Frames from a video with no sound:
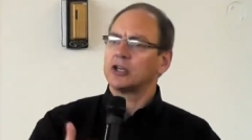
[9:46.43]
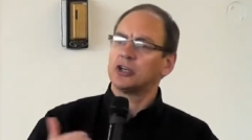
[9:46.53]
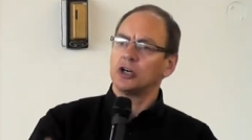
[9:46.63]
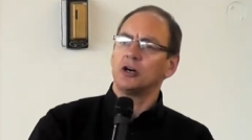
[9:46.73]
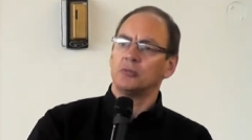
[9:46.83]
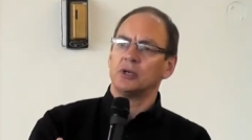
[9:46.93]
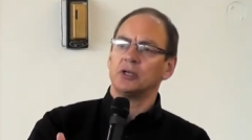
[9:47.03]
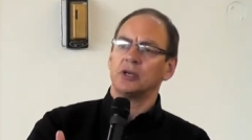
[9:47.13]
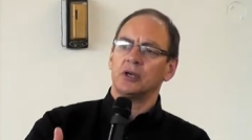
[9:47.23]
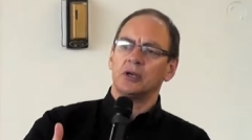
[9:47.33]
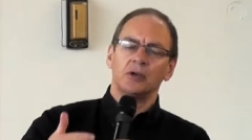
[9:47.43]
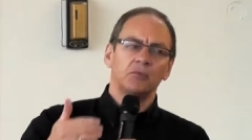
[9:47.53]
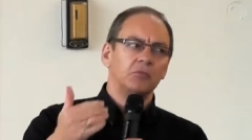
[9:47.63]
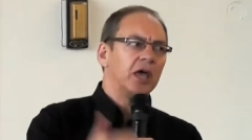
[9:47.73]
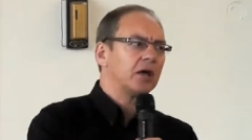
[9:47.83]
come and
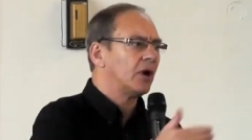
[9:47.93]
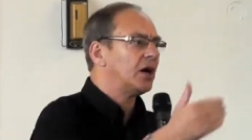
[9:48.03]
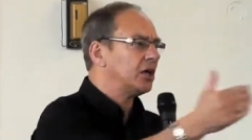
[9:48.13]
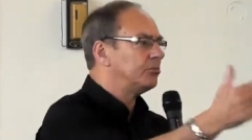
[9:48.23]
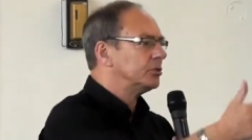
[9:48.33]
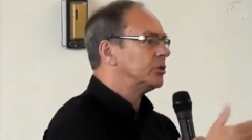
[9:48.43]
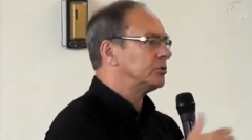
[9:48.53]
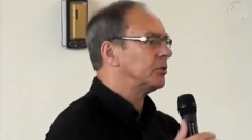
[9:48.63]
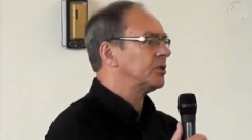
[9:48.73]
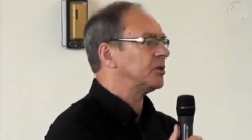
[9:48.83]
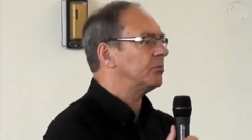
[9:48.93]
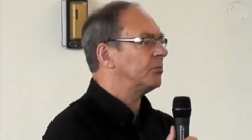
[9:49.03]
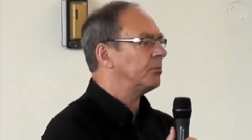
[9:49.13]
make my abode with them.